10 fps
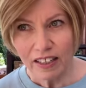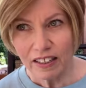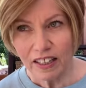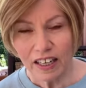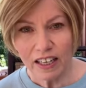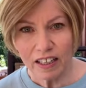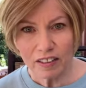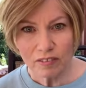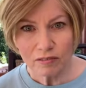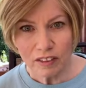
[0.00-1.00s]
kind
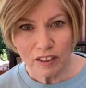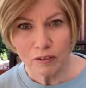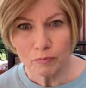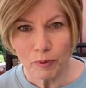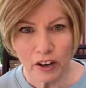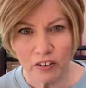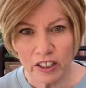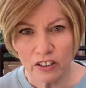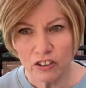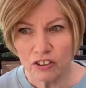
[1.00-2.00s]
of uh,
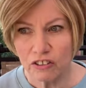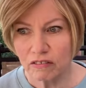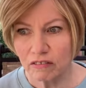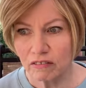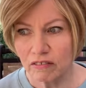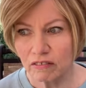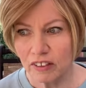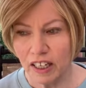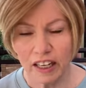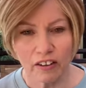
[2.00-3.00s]
brownish,
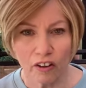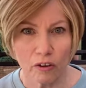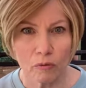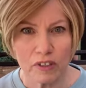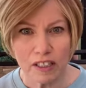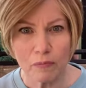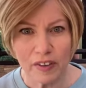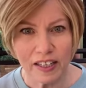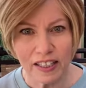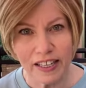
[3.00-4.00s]
I don't know, there was
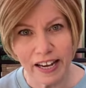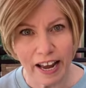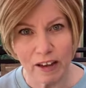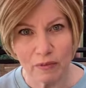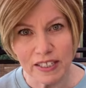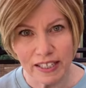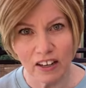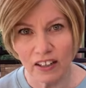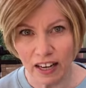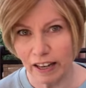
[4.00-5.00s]
something in the name that
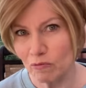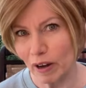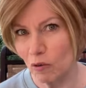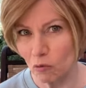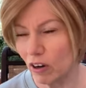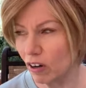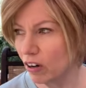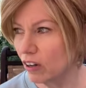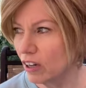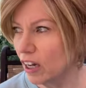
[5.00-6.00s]
sounded like it might work.
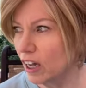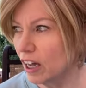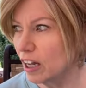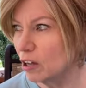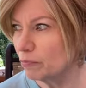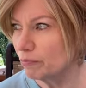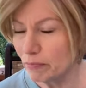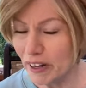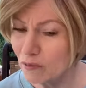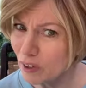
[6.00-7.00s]
Um,
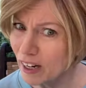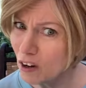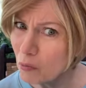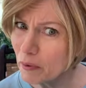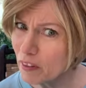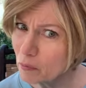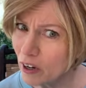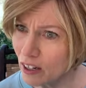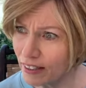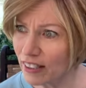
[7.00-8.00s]
but when I opened the
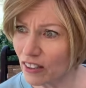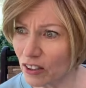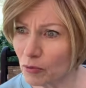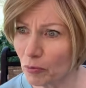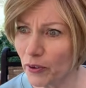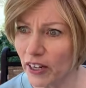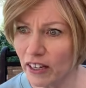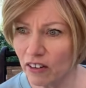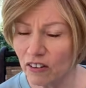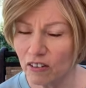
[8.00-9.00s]
box, it looks pretty